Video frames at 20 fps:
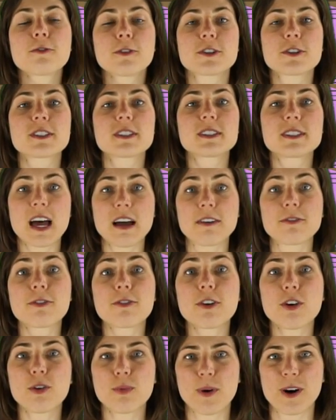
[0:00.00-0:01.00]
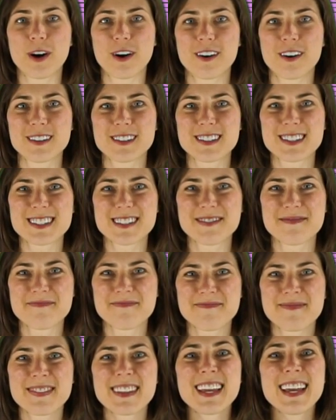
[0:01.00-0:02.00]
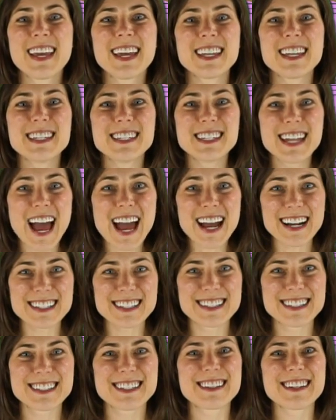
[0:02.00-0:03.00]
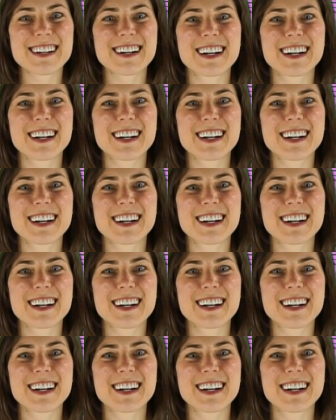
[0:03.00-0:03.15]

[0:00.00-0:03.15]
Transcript: for several words. Next,